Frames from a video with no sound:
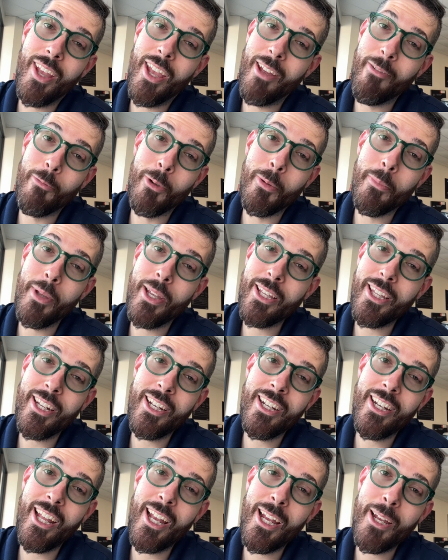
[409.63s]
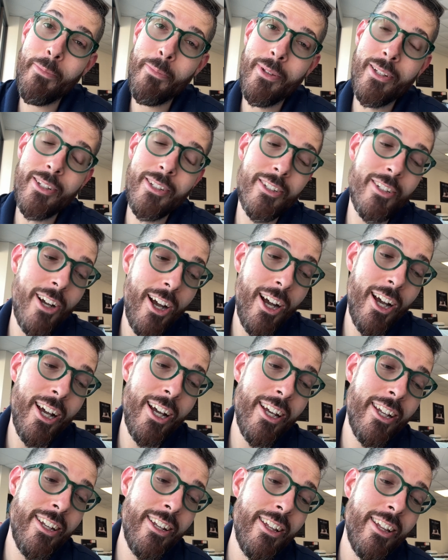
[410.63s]
and we're making it happen.
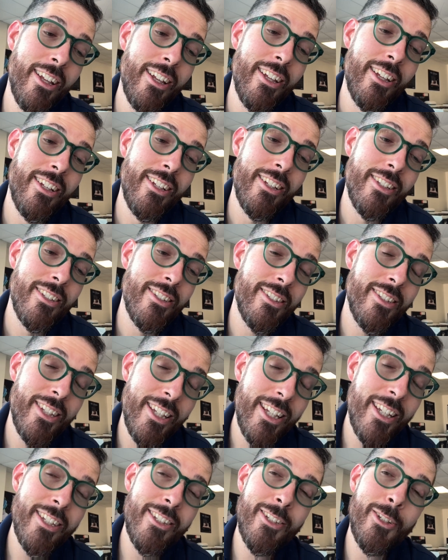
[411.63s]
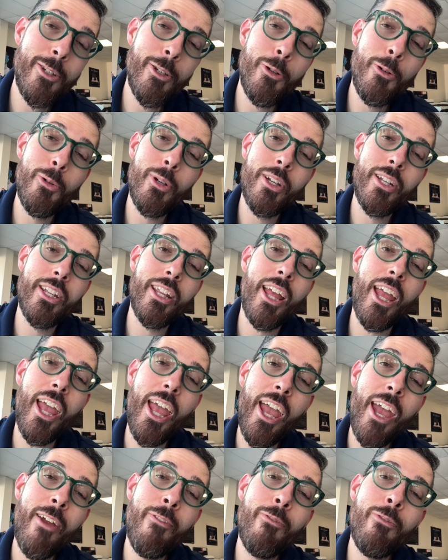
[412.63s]
God sees to it
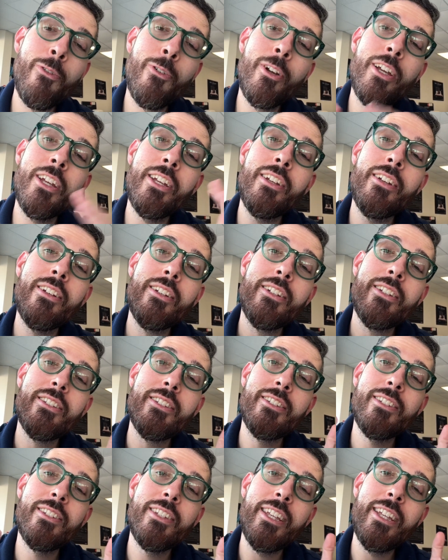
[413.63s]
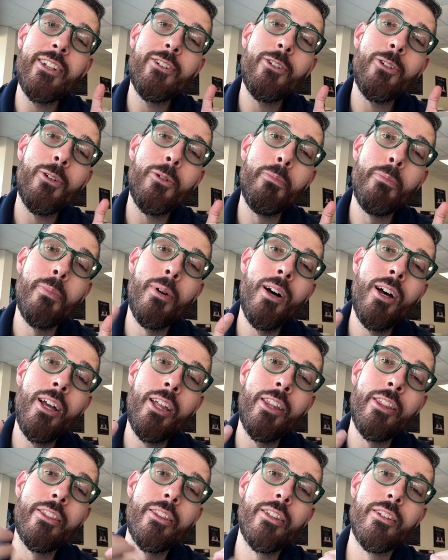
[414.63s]
every single
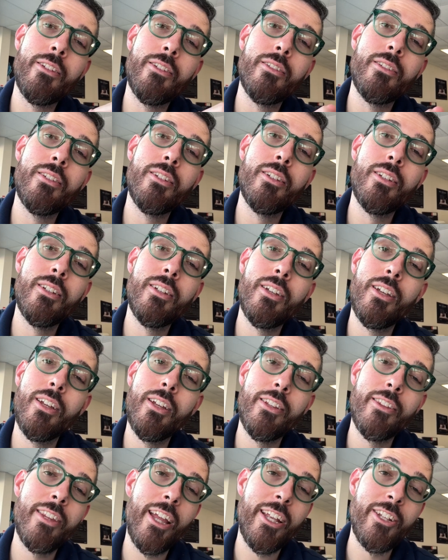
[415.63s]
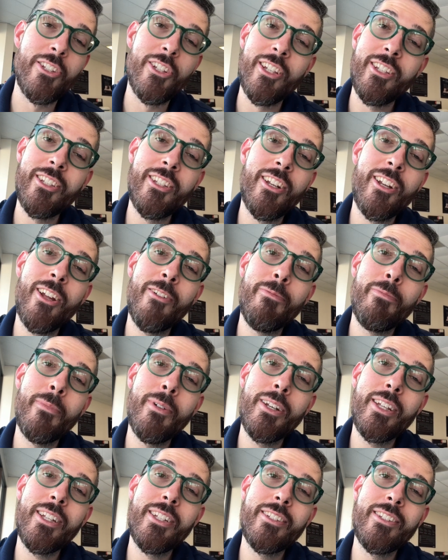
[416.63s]
month that just enough
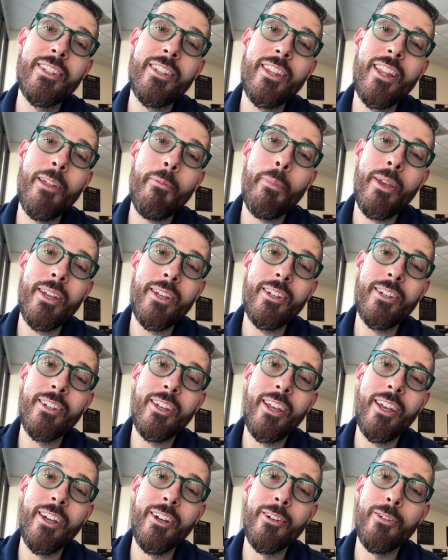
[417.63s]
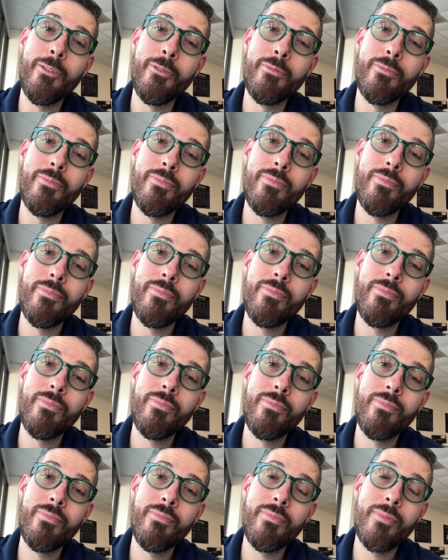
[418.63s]
money is in that bank account
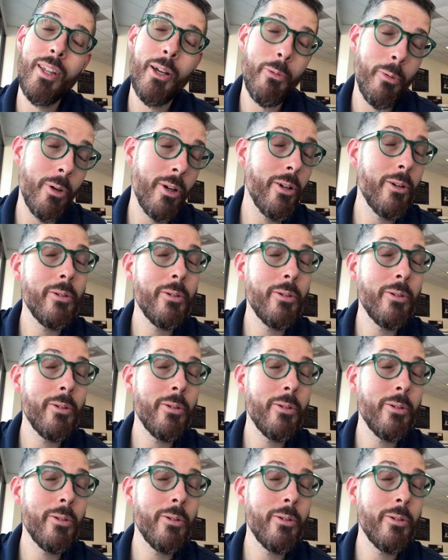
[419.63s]
that we're